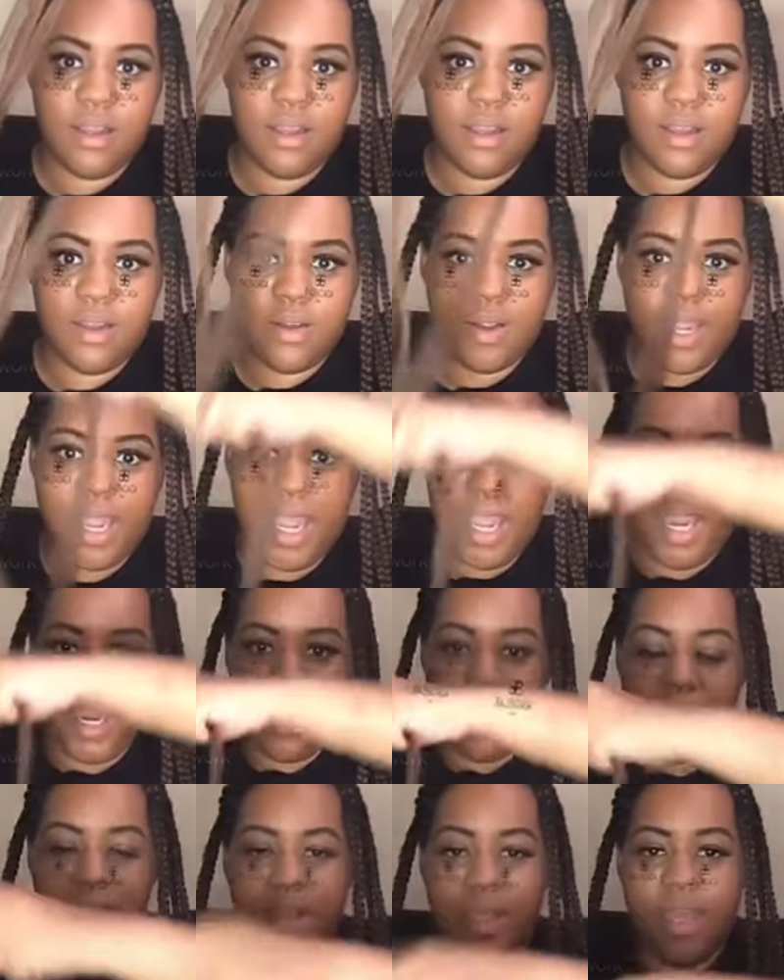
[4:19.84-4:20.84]

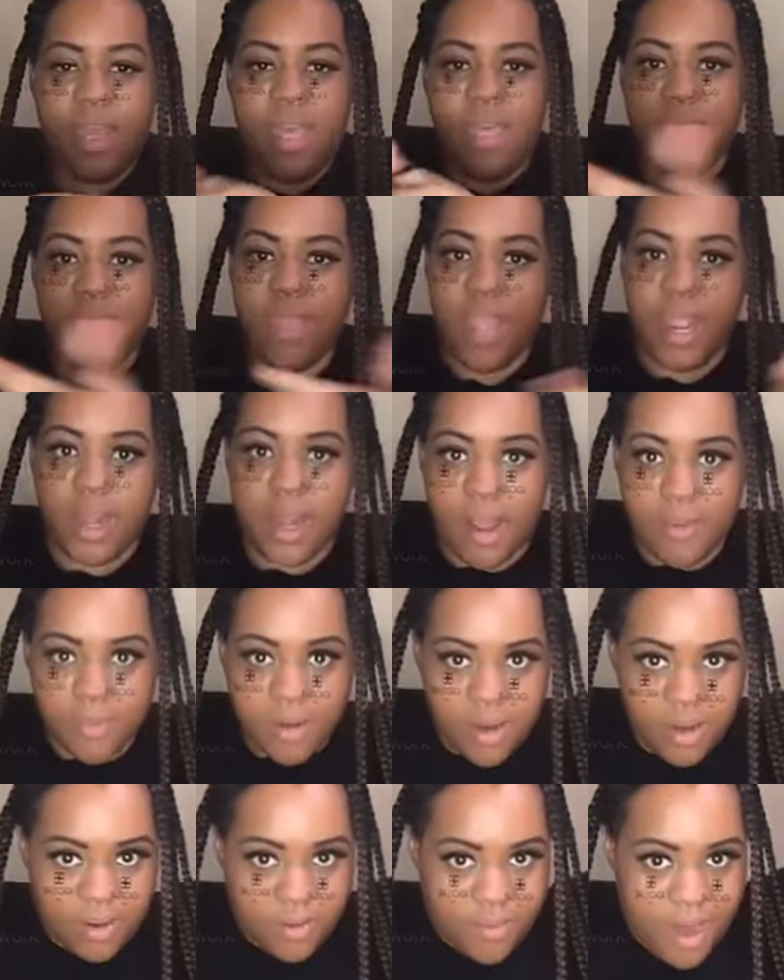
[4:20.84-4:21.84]
okay? and then I'm
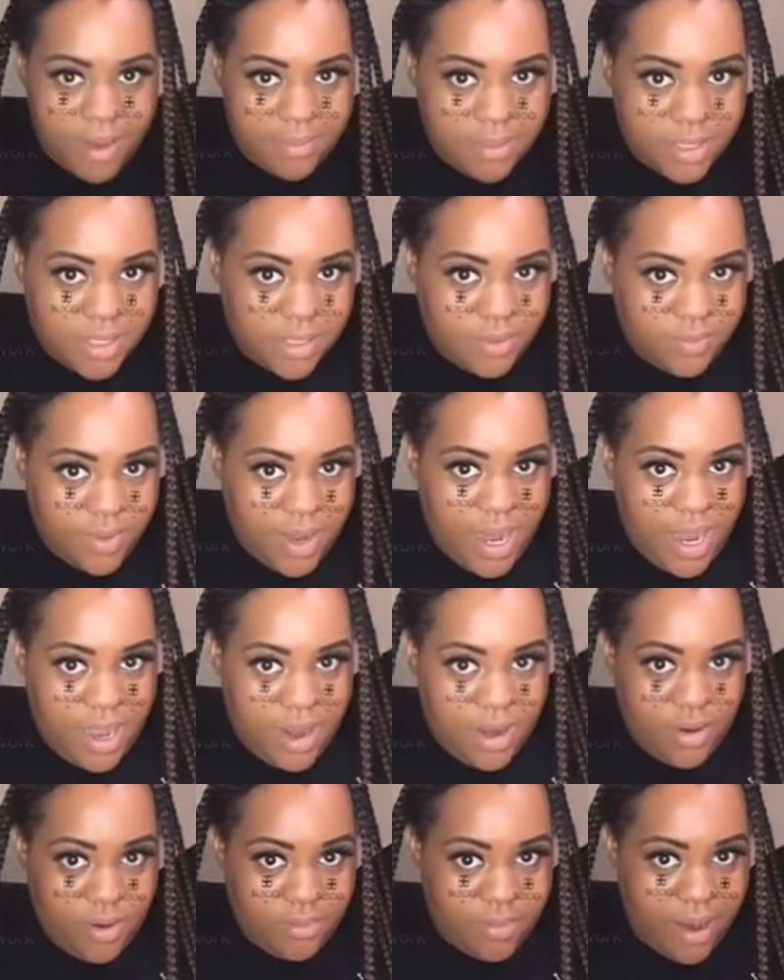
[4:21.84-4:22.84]
gonna wrap this
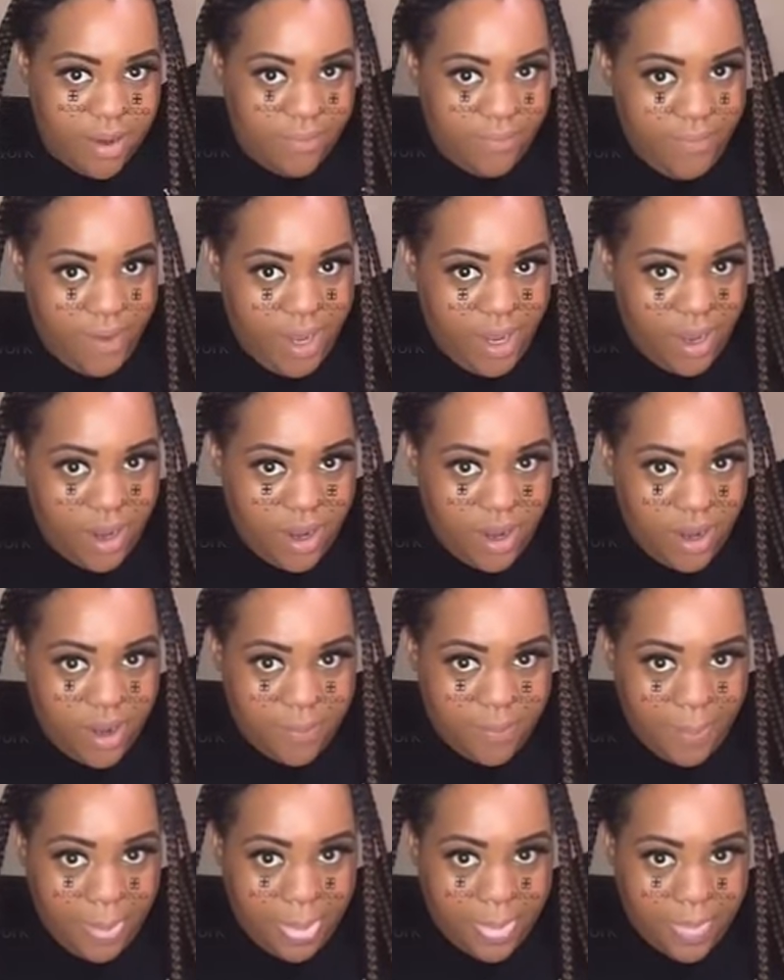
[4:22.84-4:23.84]
around my finger
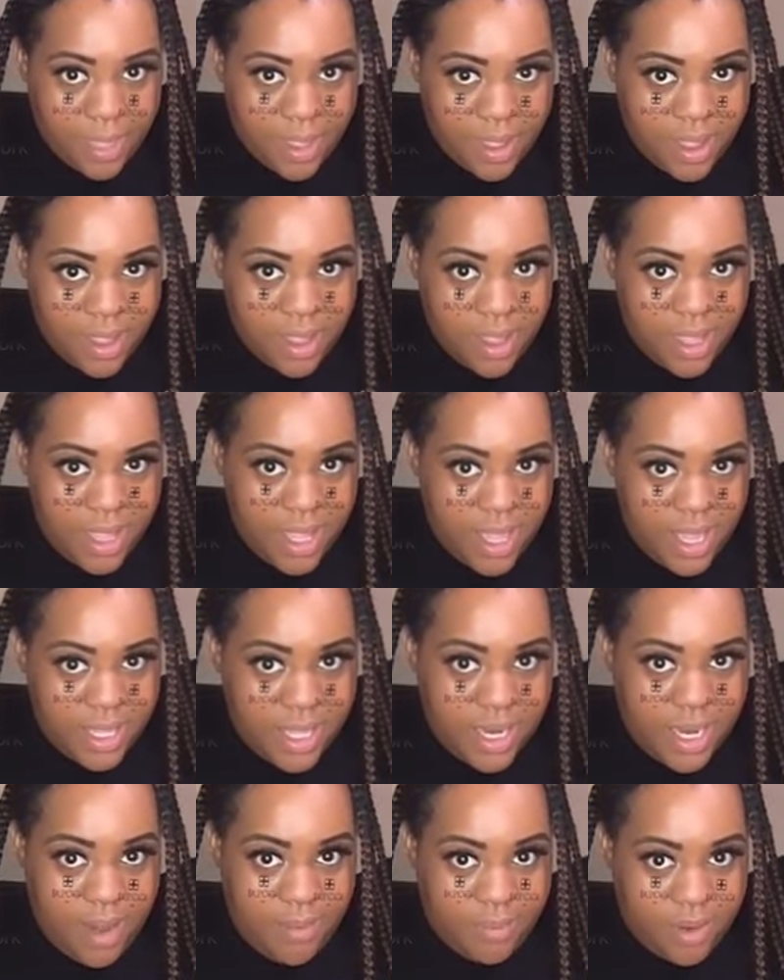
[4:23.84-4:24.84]
and
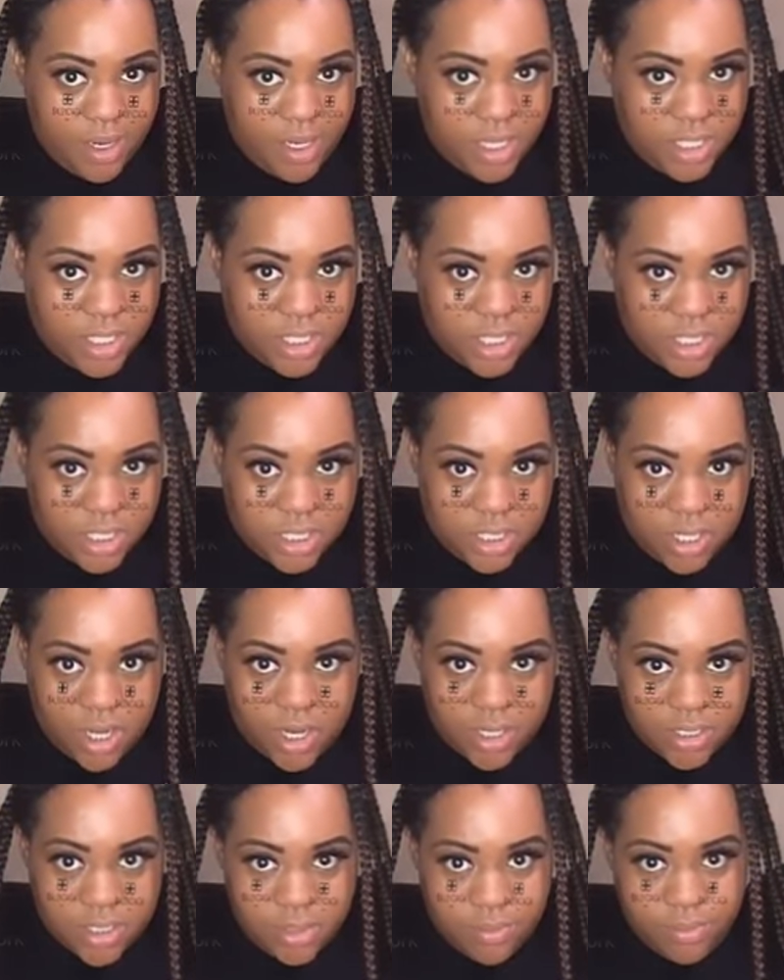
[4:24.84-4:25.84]
then I'm gonna just
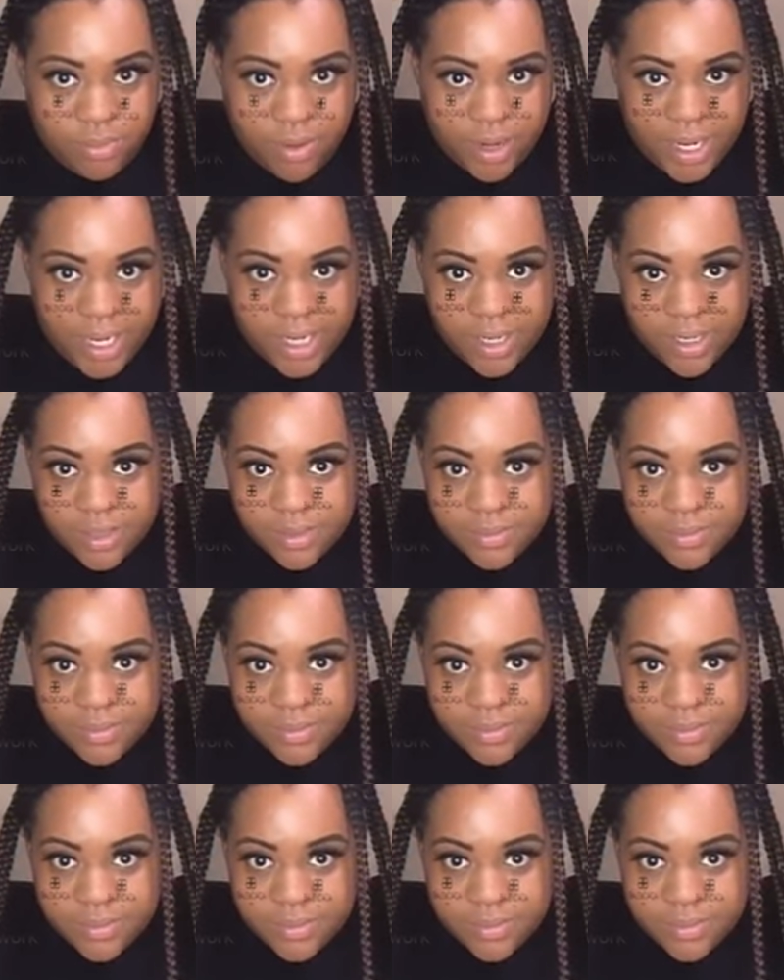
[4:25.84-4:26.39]
start to braid.